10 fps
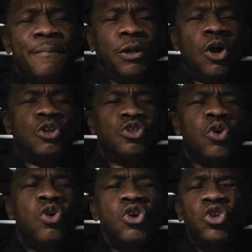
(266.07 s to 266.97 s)
but
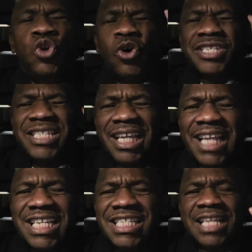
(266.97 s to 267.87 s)
also your
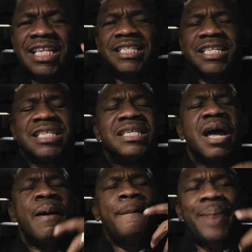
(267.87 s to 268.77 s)
sicknesses and diseases.
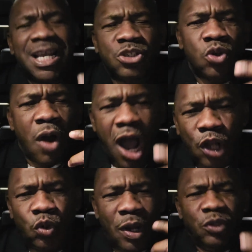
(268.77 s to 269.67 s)
Pastor,
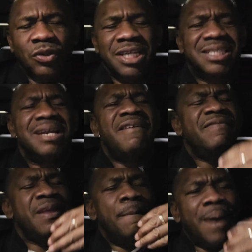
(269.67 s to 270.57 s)
how do I know this?
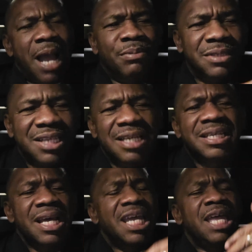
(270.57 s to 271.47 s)
The Bible
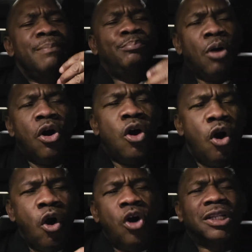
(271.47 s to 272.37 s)
says he
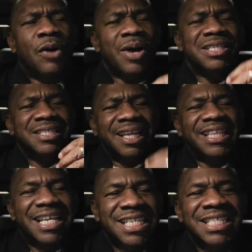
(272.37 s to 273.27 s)
bore all our
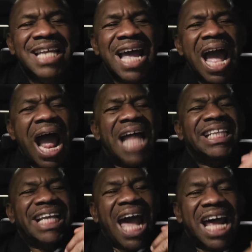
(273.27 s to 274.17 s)
sicknesses
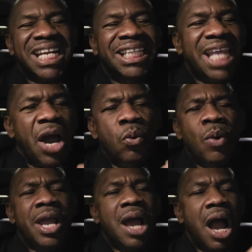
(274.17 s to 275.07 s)
and carried
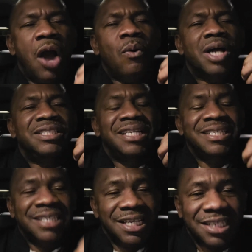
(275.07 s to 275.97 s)
away our
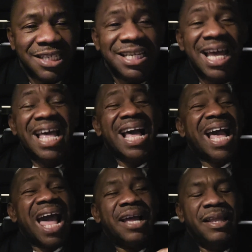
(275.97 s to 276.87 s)
diseases.
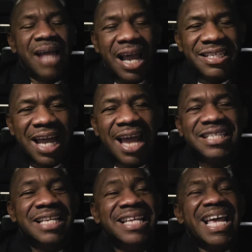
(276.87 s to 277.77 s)
In Isaiah,
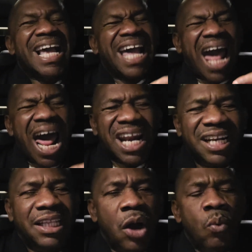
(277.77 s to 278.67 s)
it says,
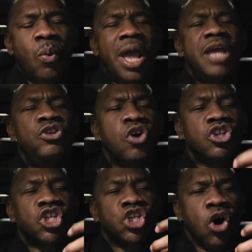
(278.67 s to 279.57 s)
carried away your
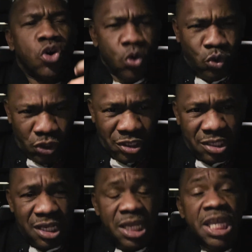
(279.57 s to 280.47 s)

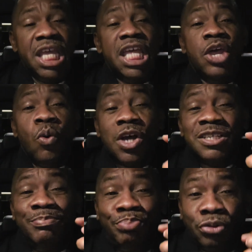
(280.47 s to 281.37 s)
sorrows. He
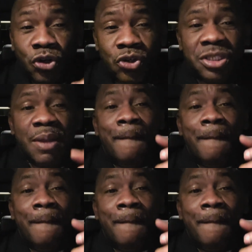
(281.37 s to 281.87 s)
was bruised